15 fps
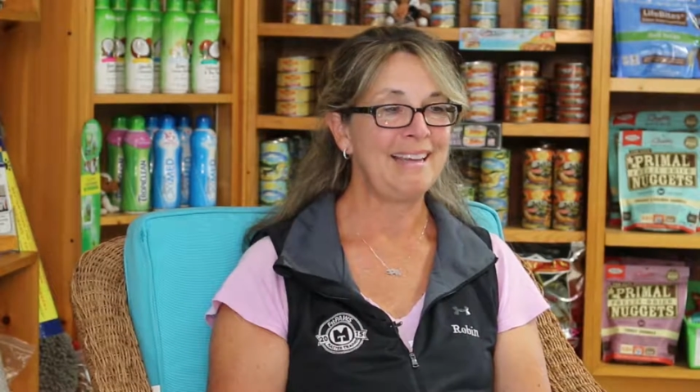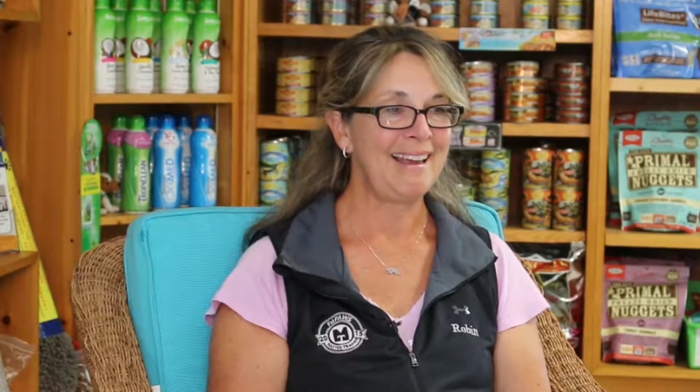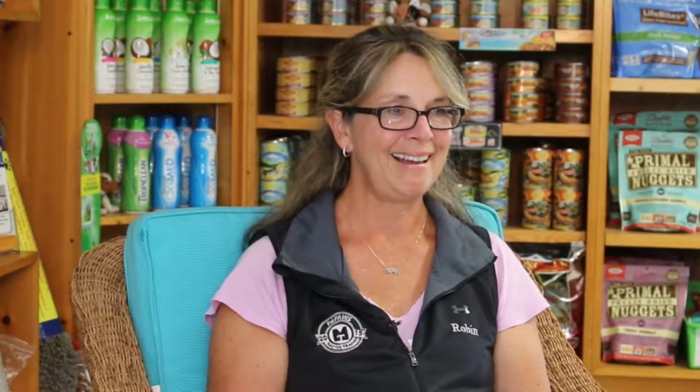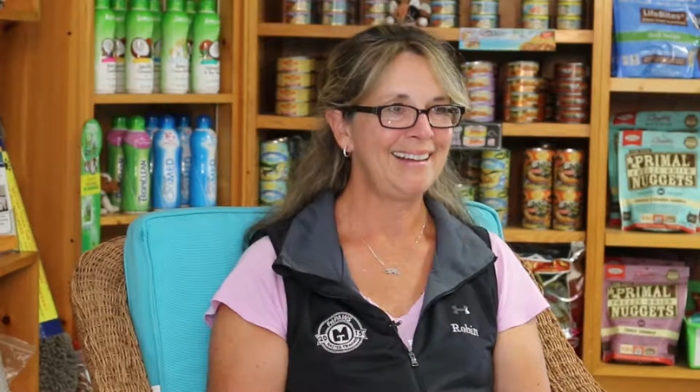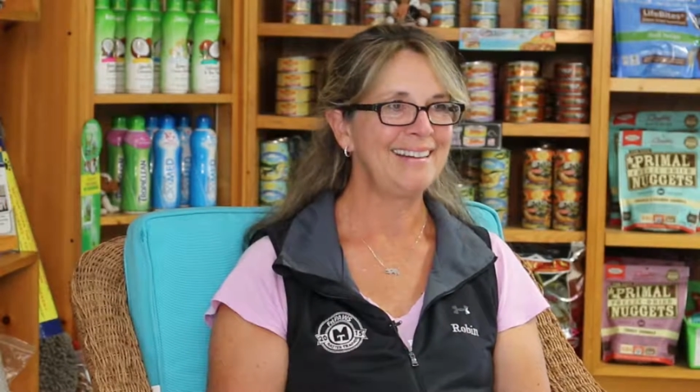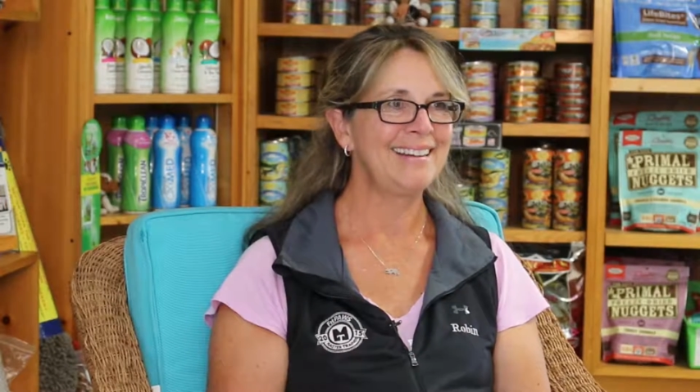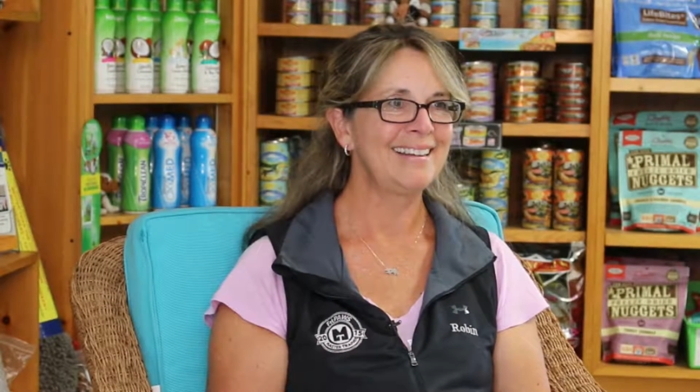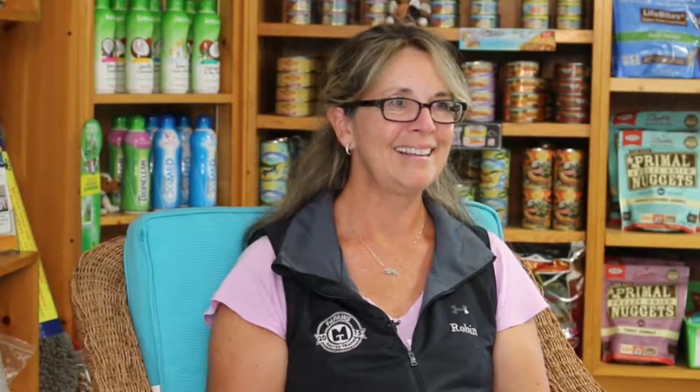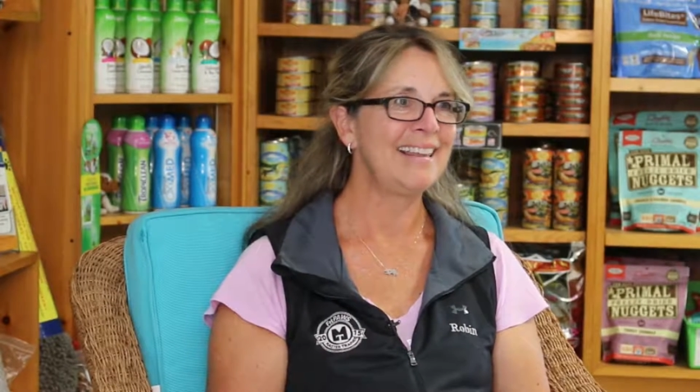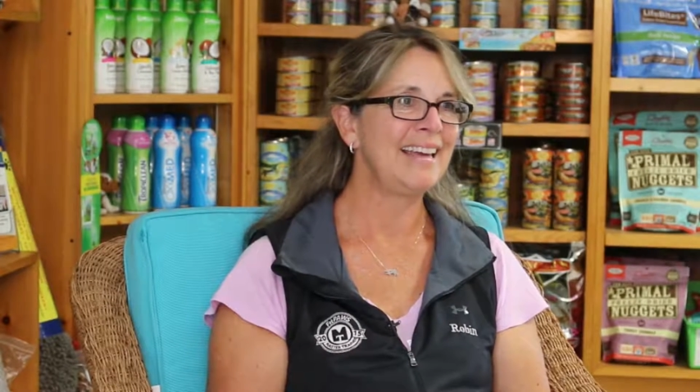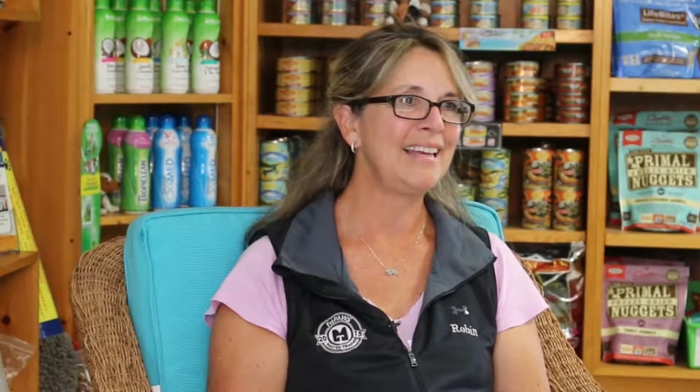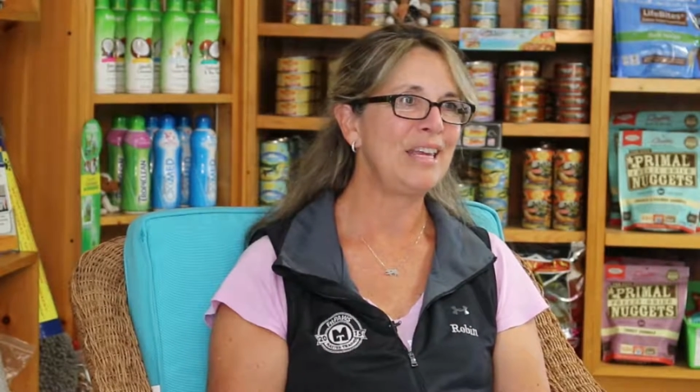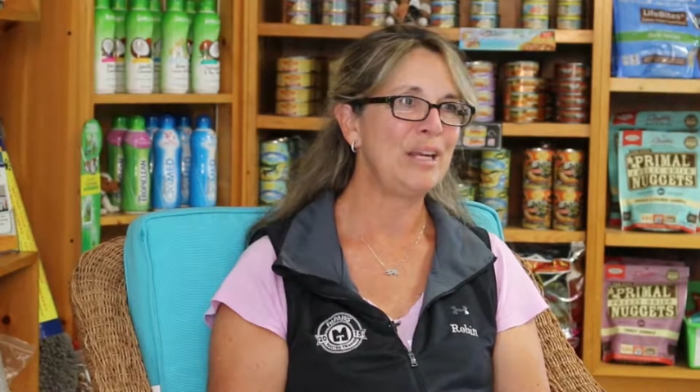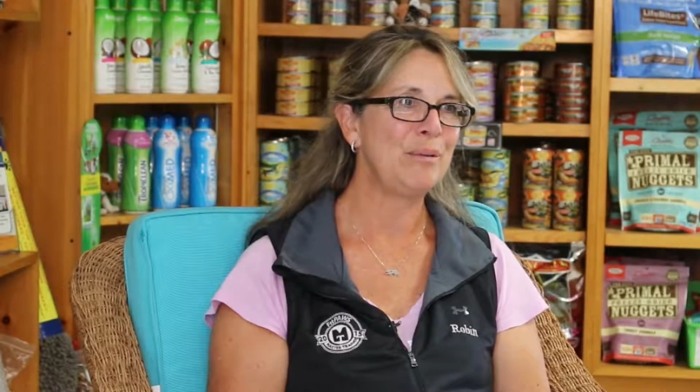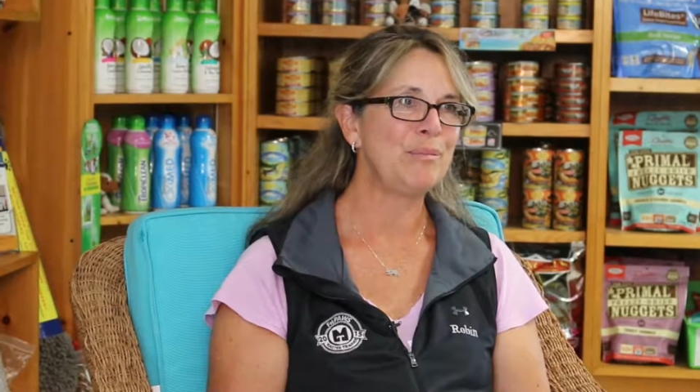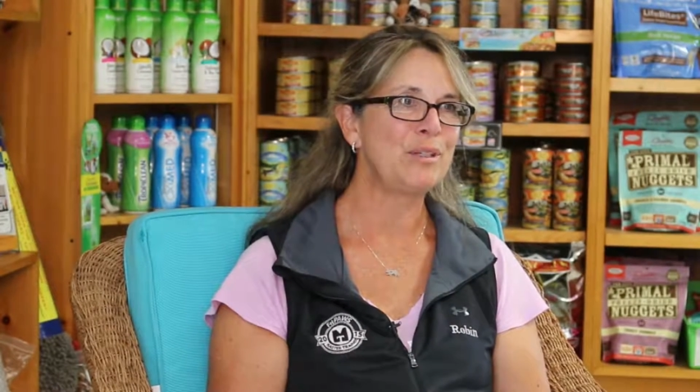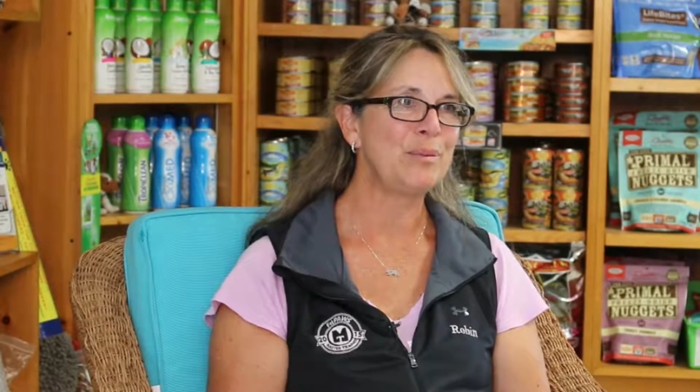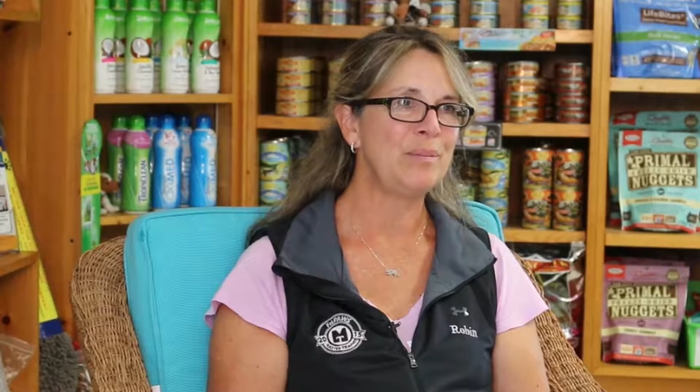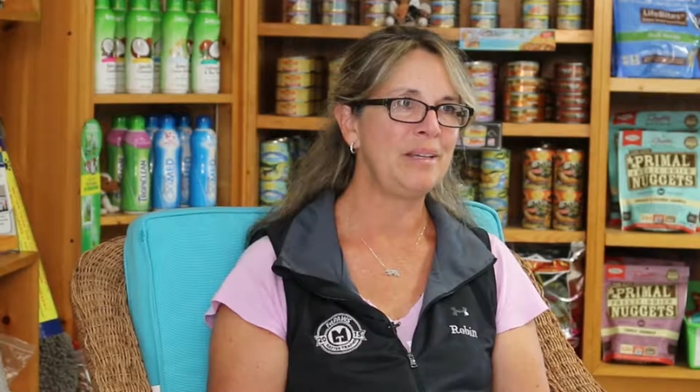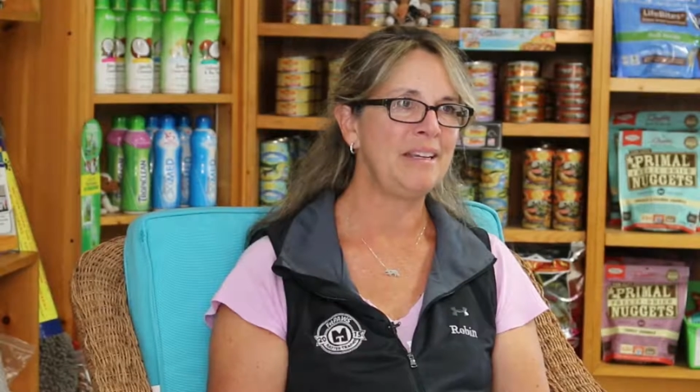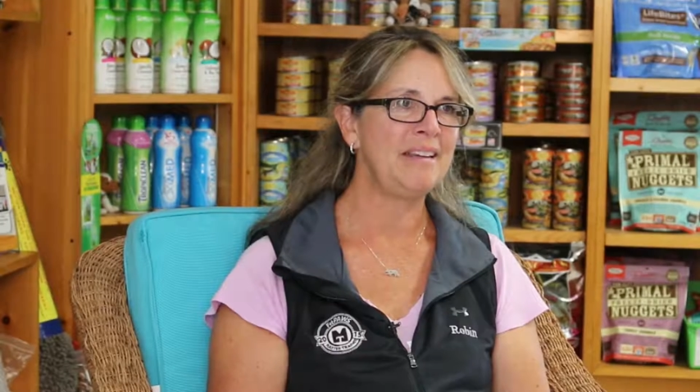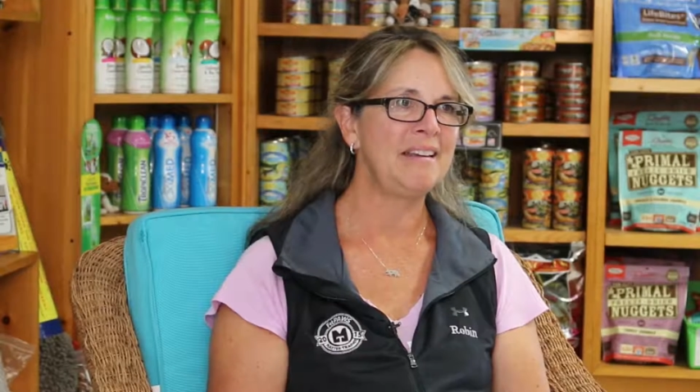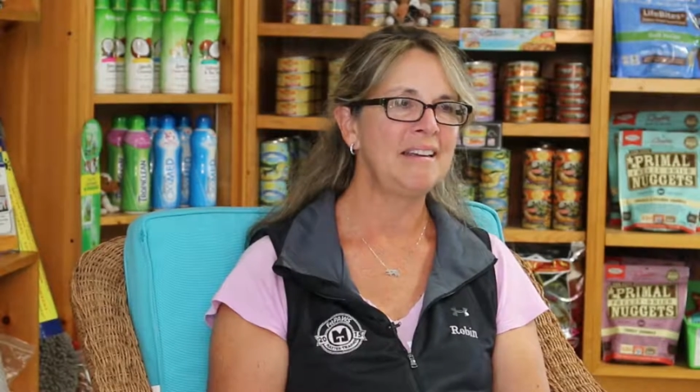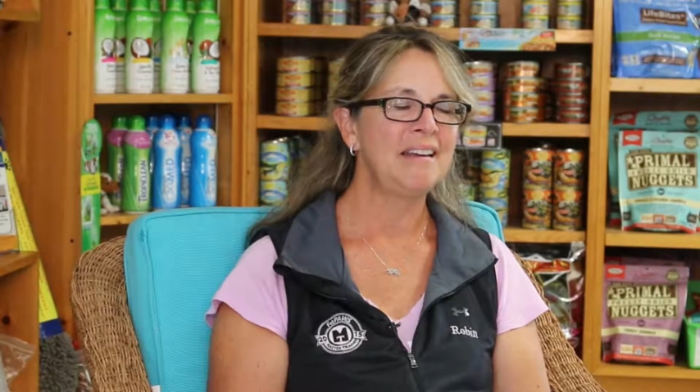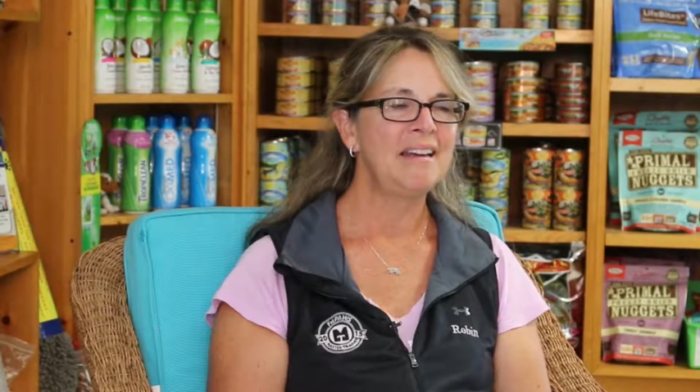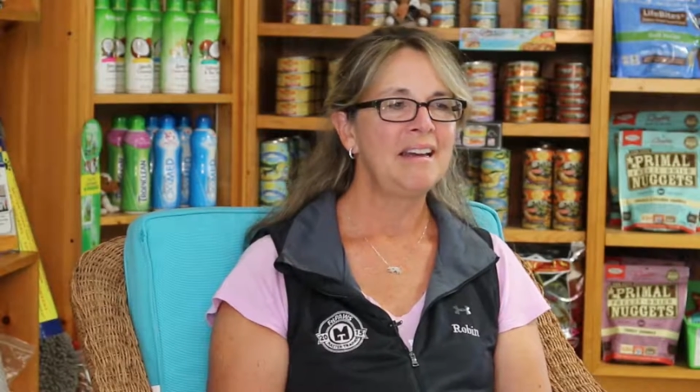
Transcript: dad that came to me,